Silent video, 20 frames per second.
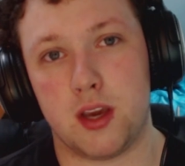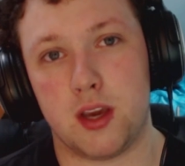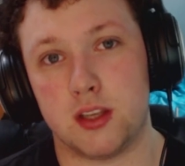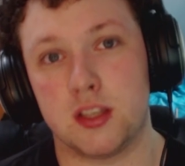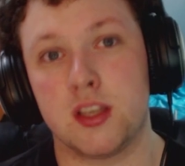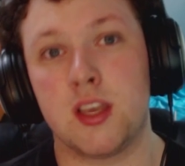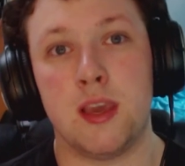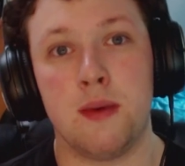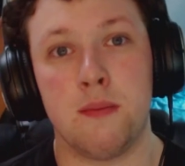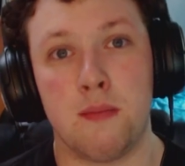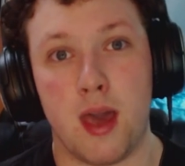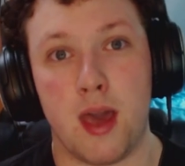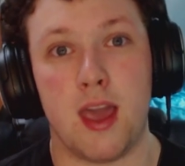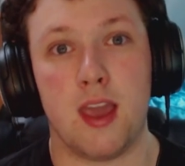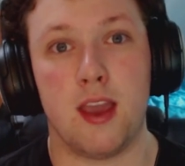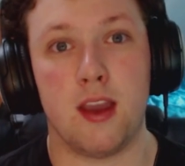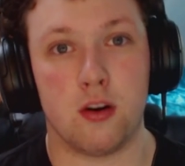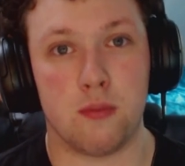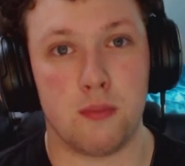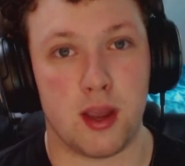because he
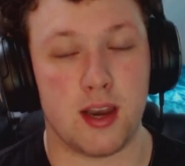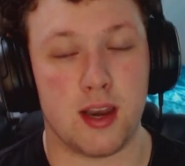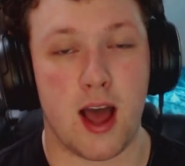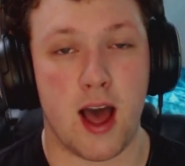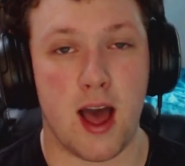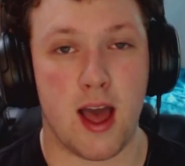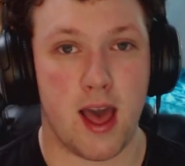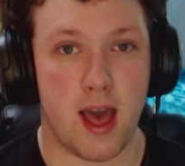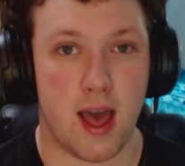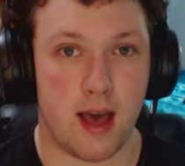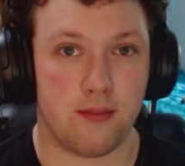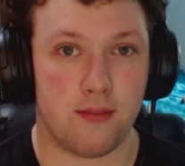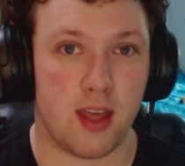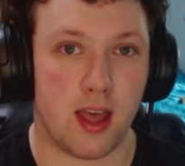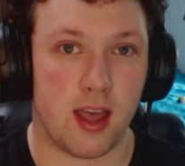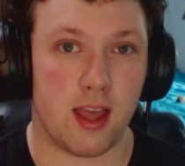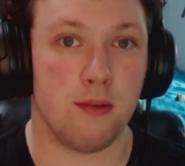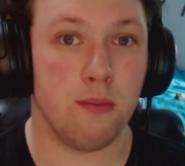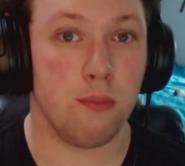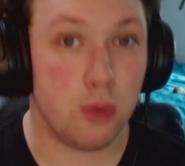may or may not have
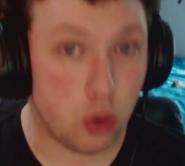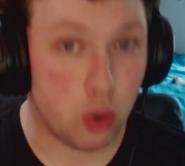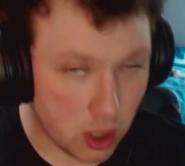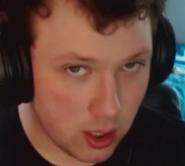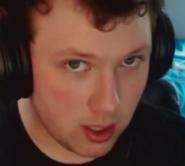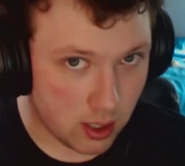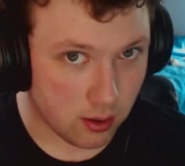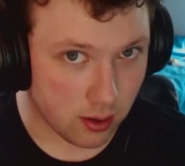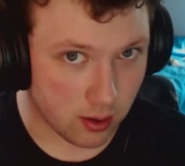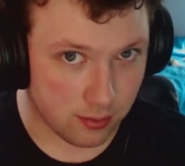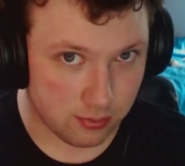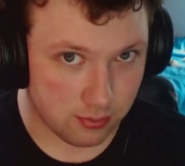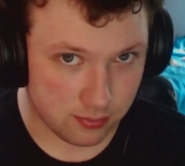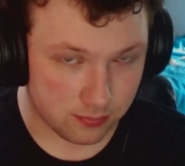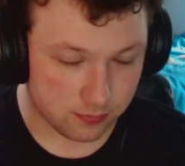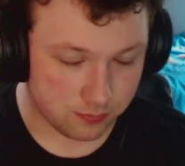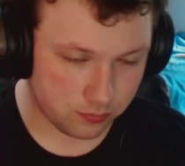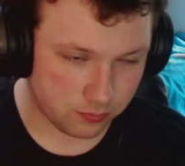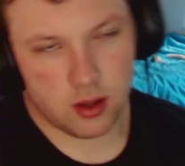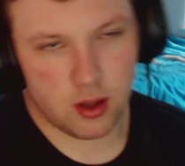that immunity glyph.
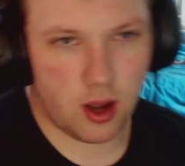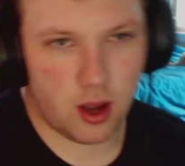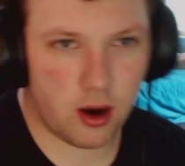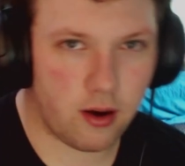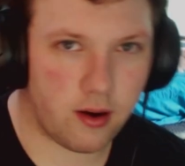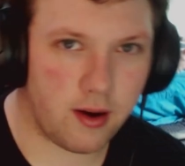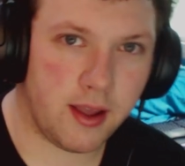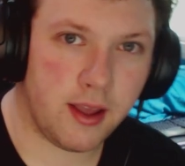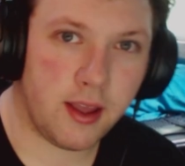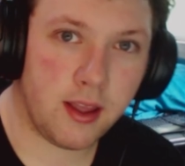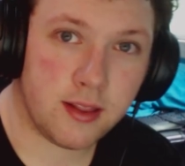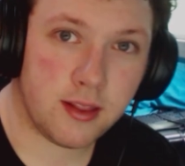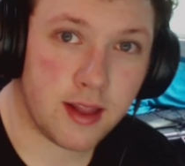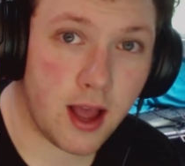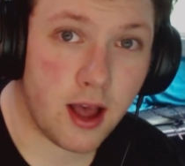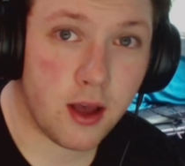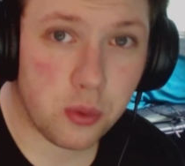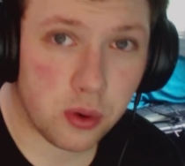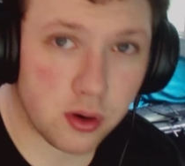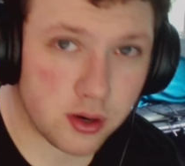Alright,
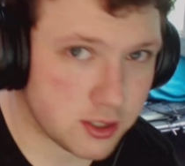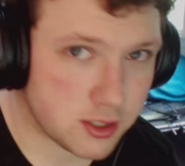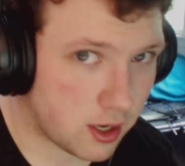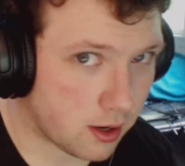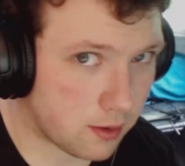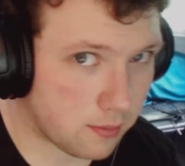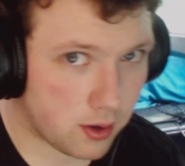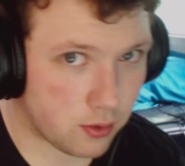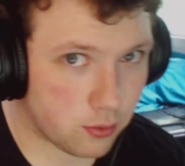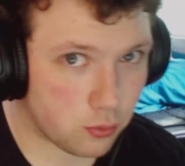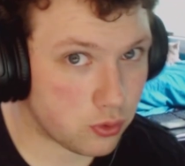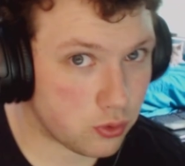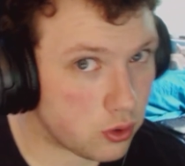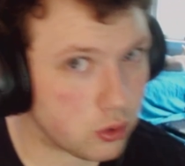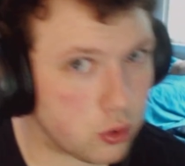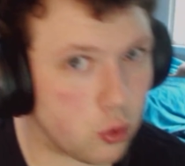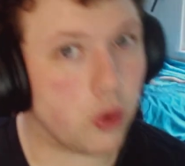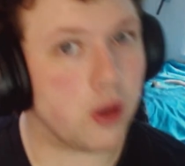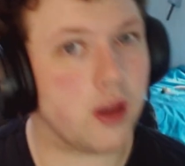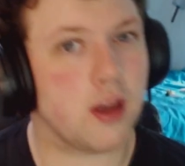now I want to talk about
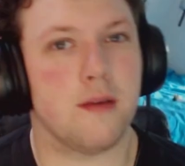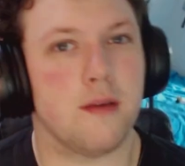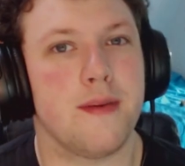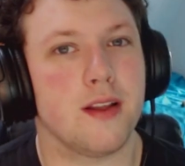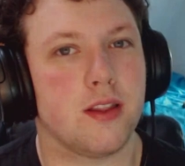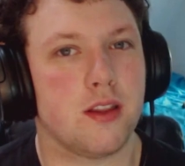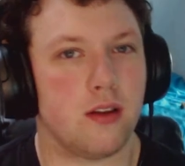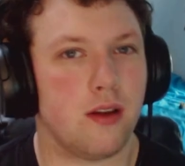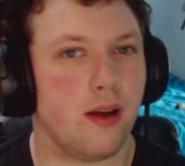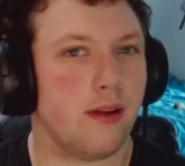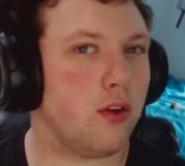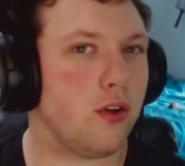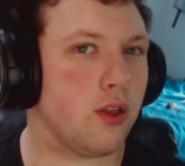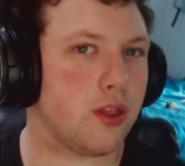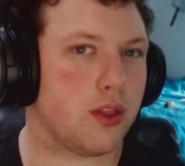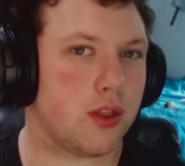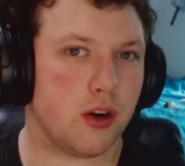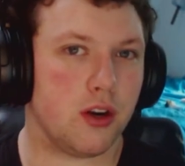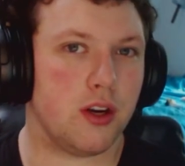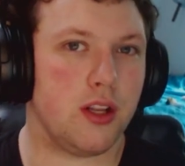real quick about the level
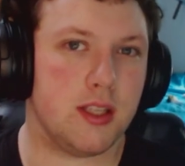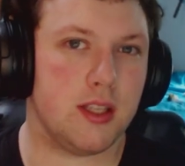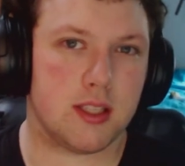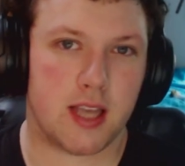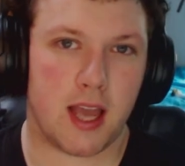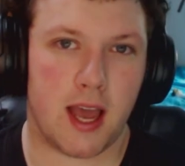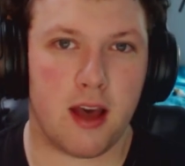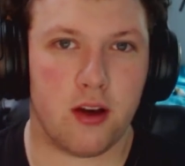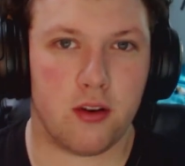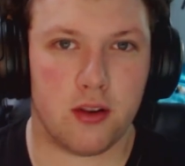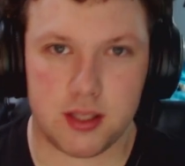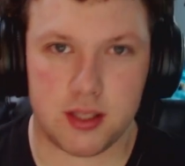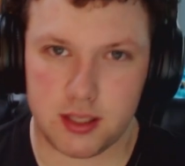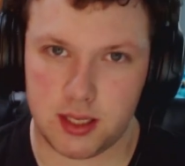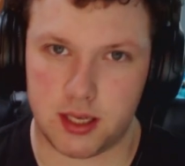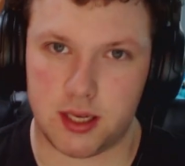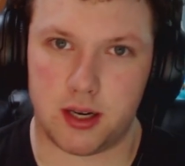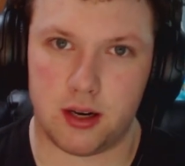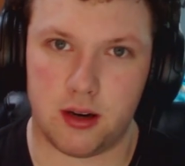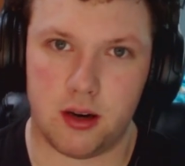30 talent
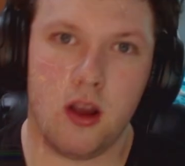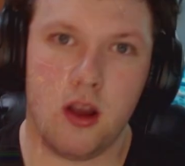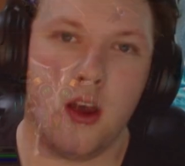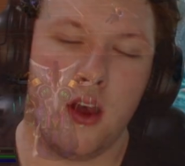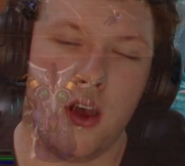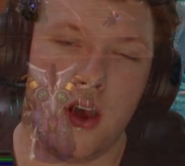tier.